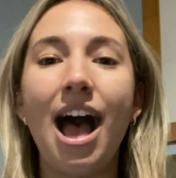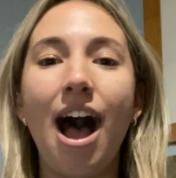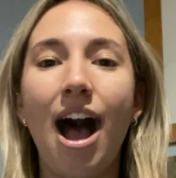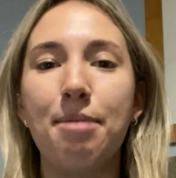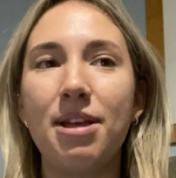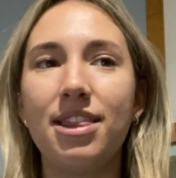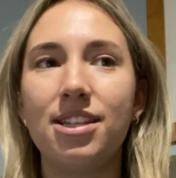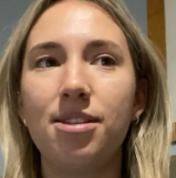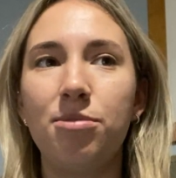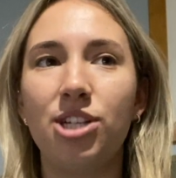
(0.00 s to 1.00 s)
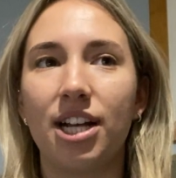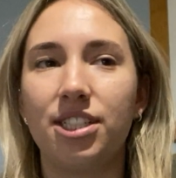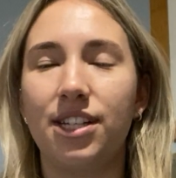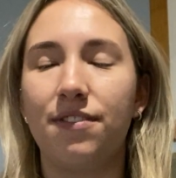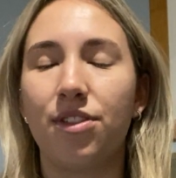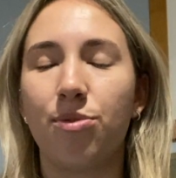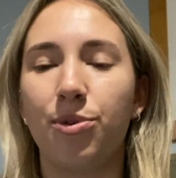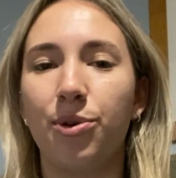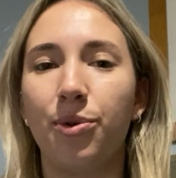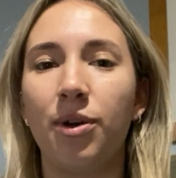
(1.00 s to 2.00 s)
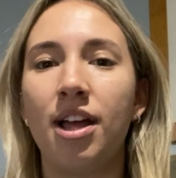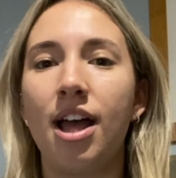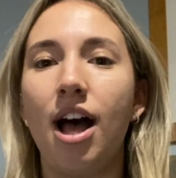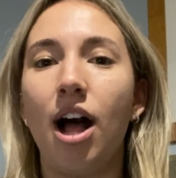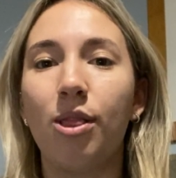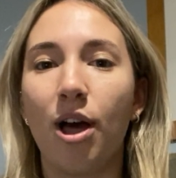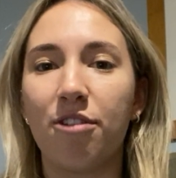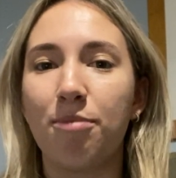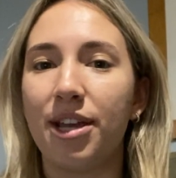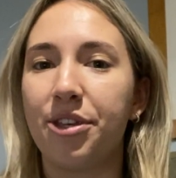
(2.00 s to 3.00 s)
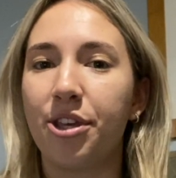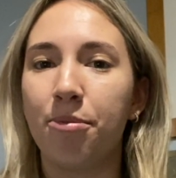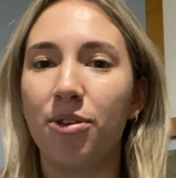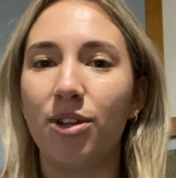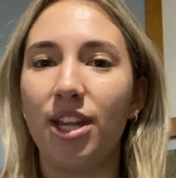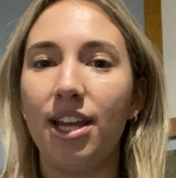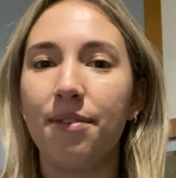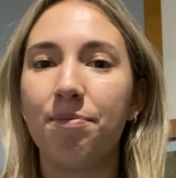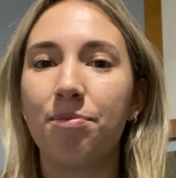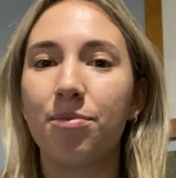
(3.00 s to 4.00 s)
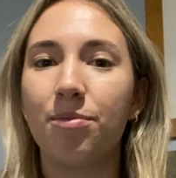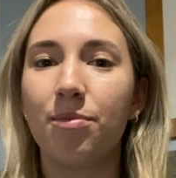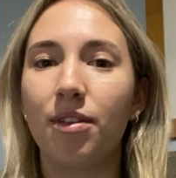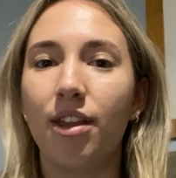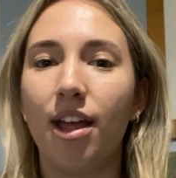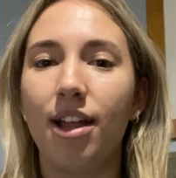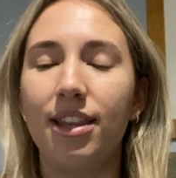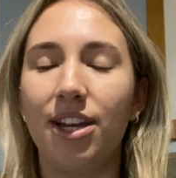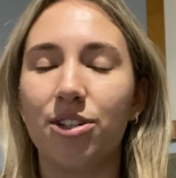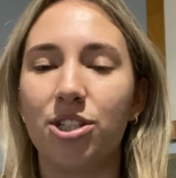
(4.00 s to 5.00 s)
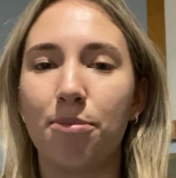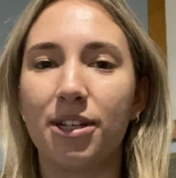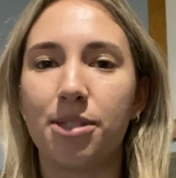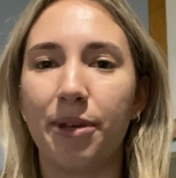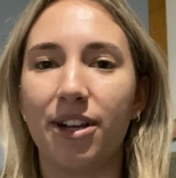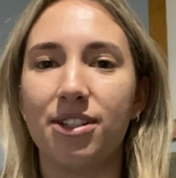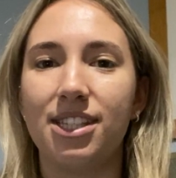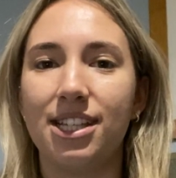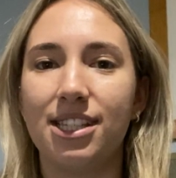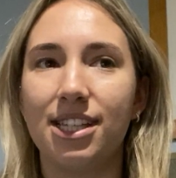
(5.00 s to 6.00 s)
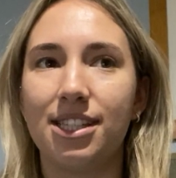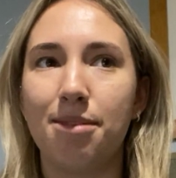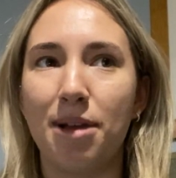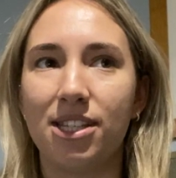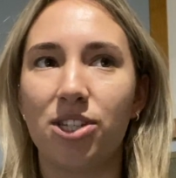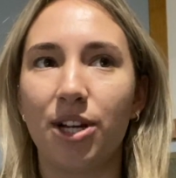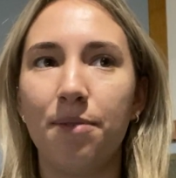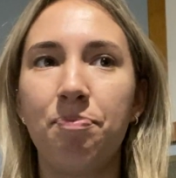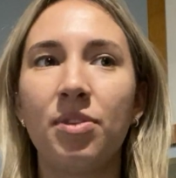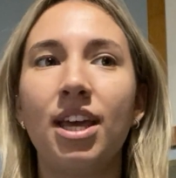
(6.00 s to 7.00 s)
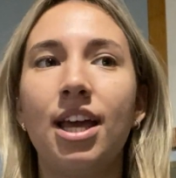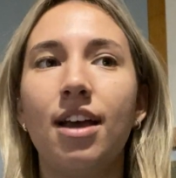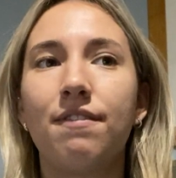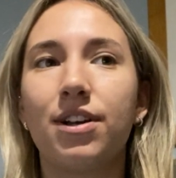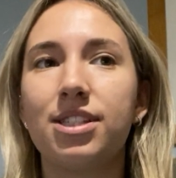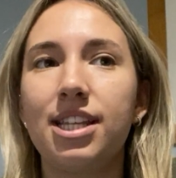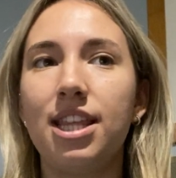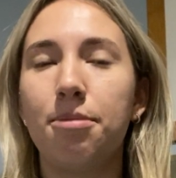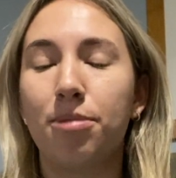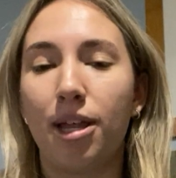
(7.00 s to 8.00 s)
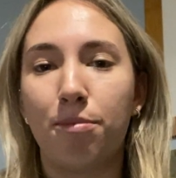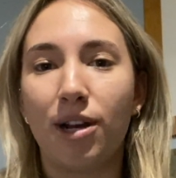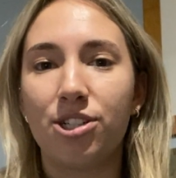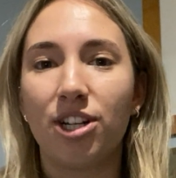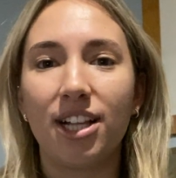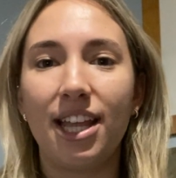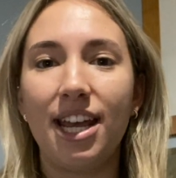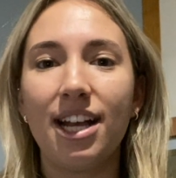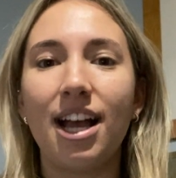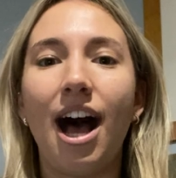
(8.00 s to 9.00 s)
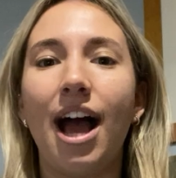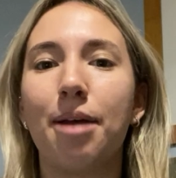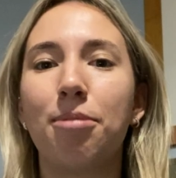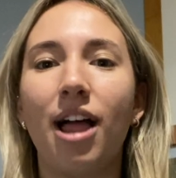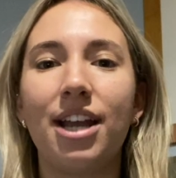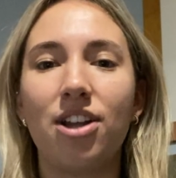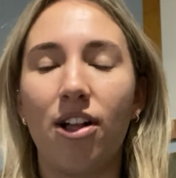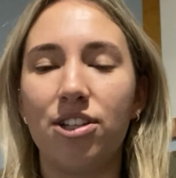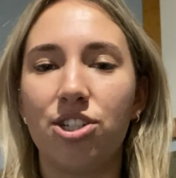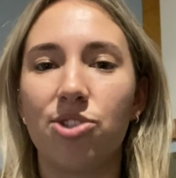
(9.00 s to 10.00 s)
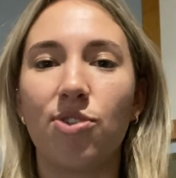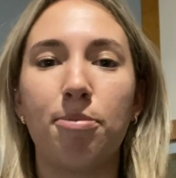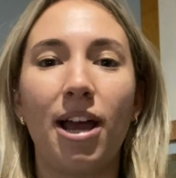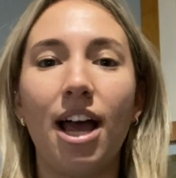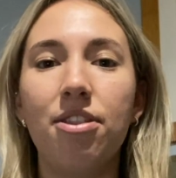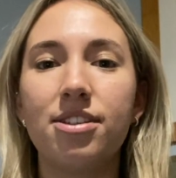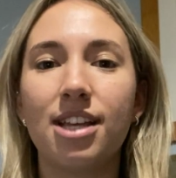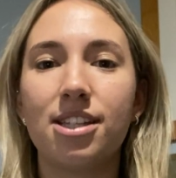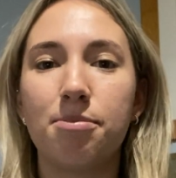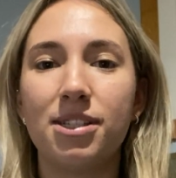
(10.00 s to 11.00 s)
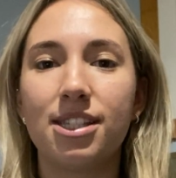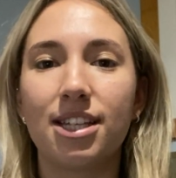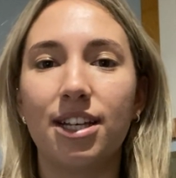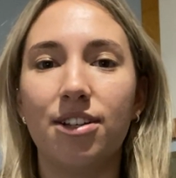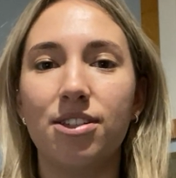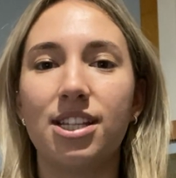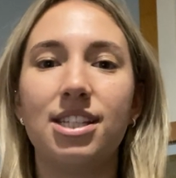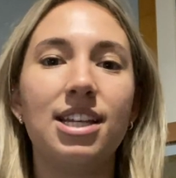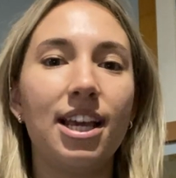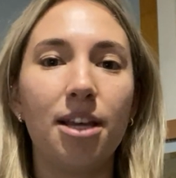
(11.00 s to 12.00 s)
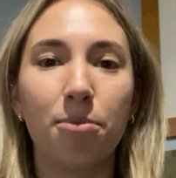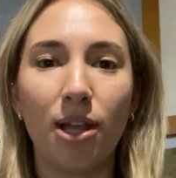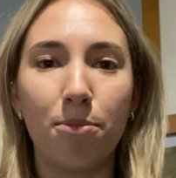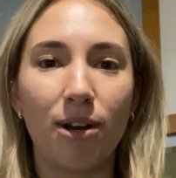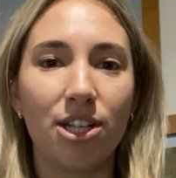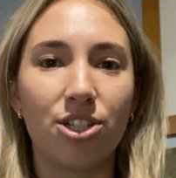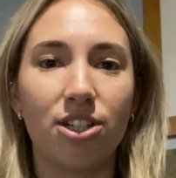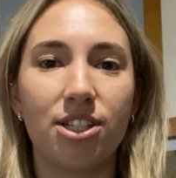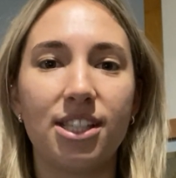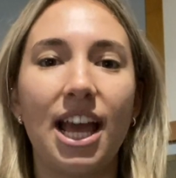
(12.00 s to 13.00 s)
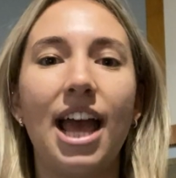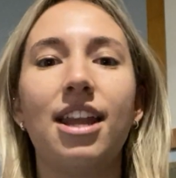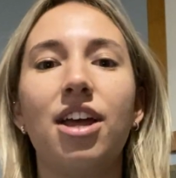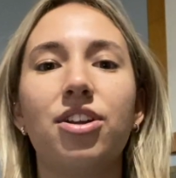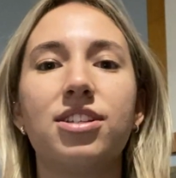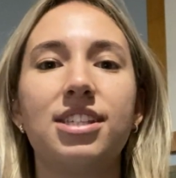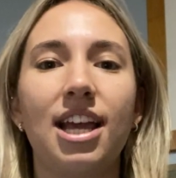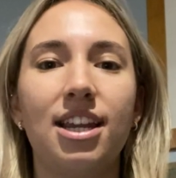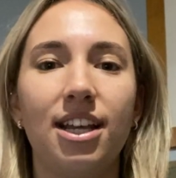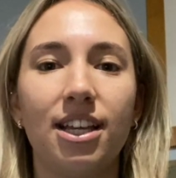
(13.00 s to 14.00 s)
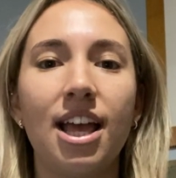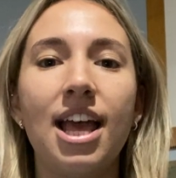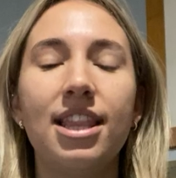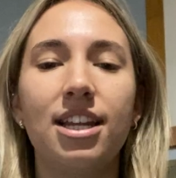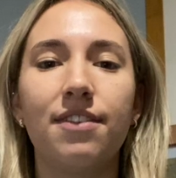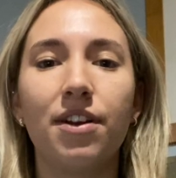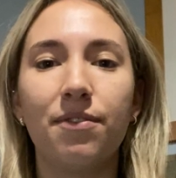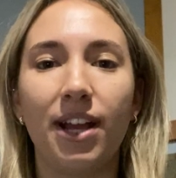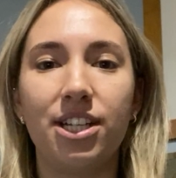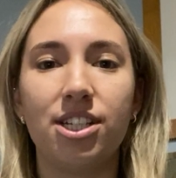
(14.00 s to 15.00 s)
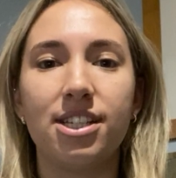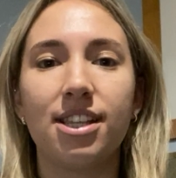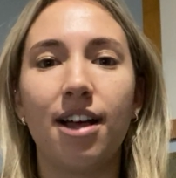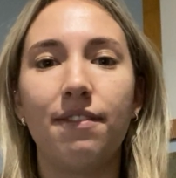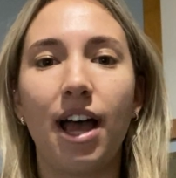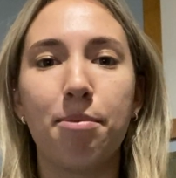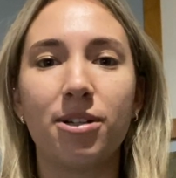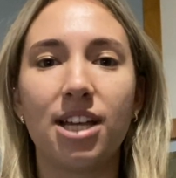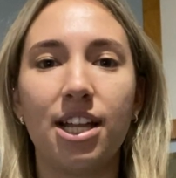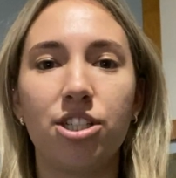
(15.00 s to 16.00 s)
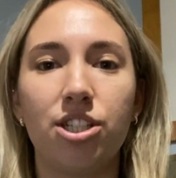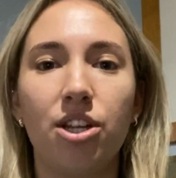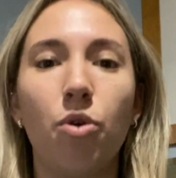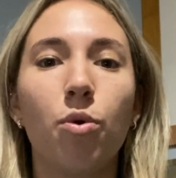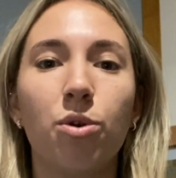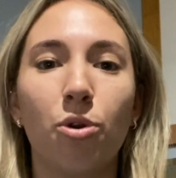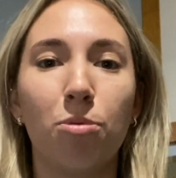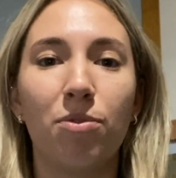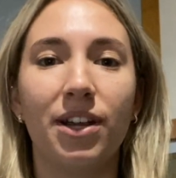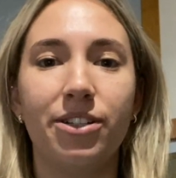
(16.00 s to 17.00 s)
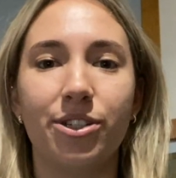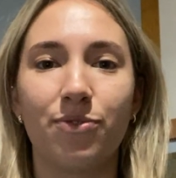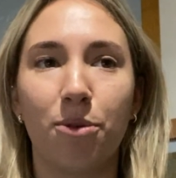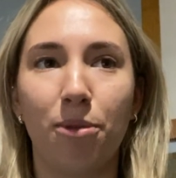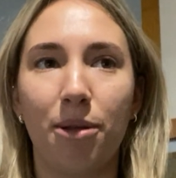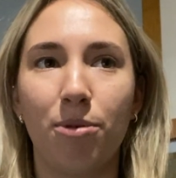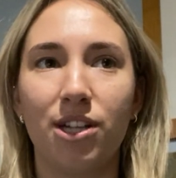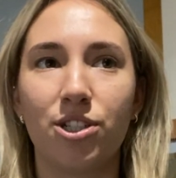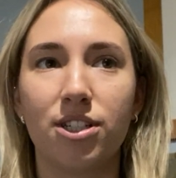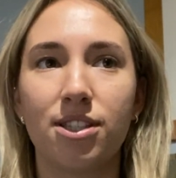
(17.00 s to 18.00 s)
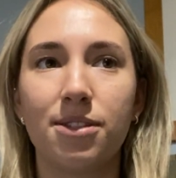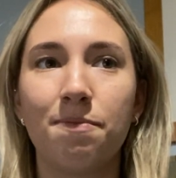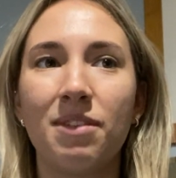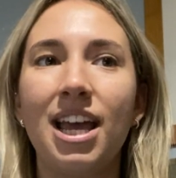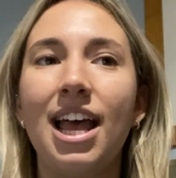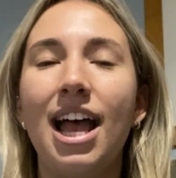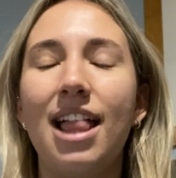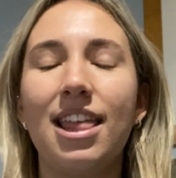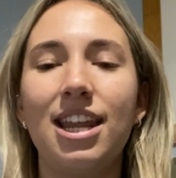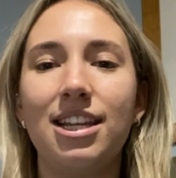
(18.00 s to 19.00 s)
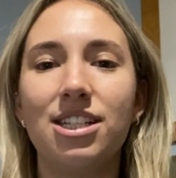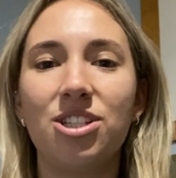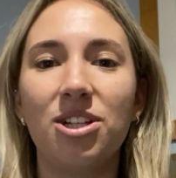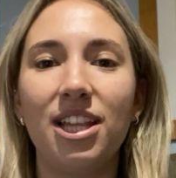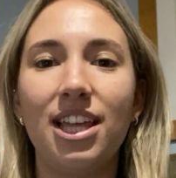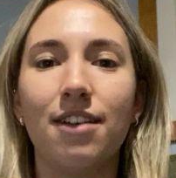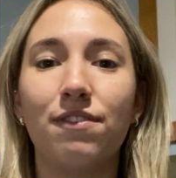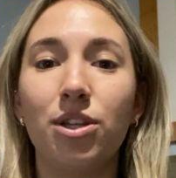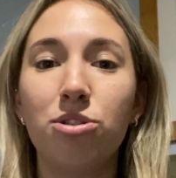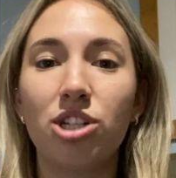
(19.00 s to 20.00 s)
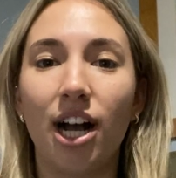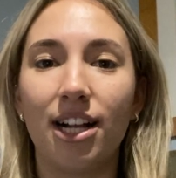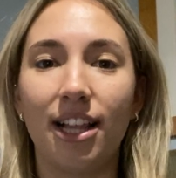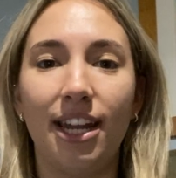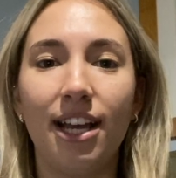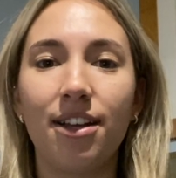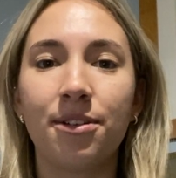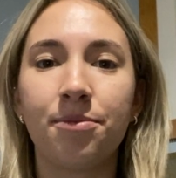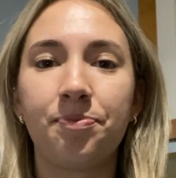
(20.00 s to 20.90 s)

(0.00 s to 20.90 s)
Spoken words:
I met this objective through a lot of my community leadership experiences this semester. Firstly, the blood pressure clinic. I applied knowledges from my health assessment skills in taking blood pressures and understanding the different ranges of hypertension or normal ranges for blood pressures. And then additionally, the flu shot clinic.